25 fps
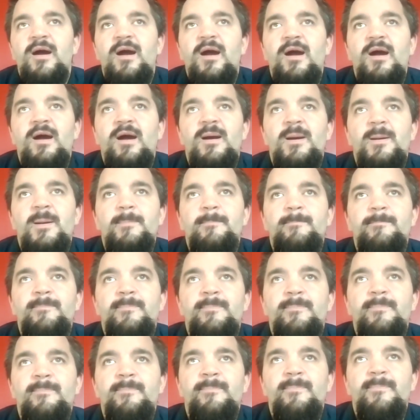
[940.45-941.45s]

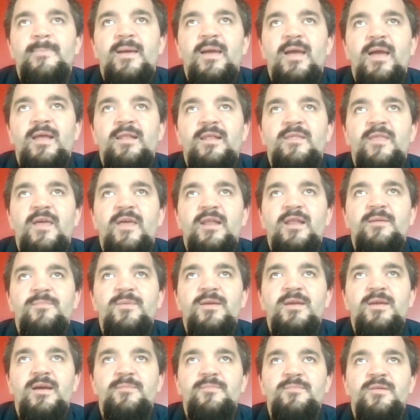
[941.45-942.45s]
And then it
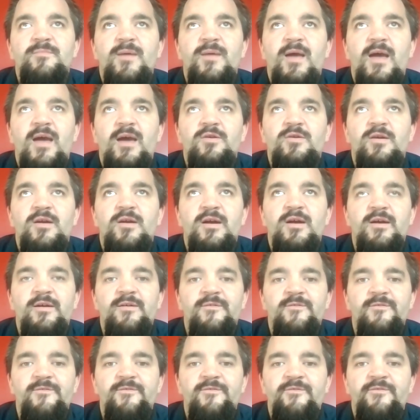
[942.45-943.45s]
becomes a matter
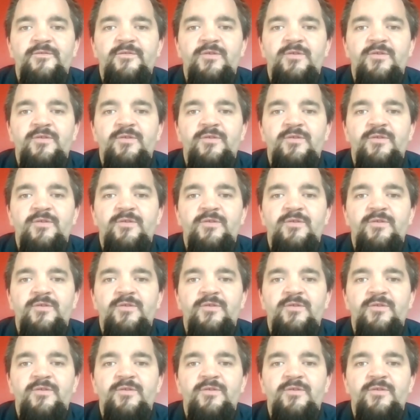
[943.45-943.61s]
of,